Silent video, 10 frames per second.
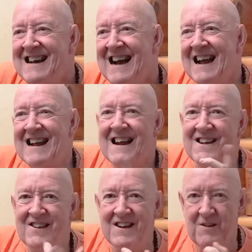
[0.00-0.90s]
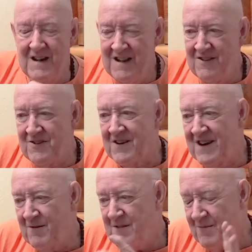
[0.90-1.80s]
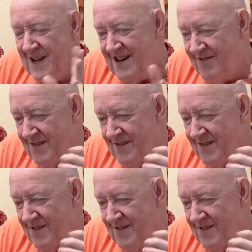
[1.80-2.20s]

I'll tell you a little story. I'll make it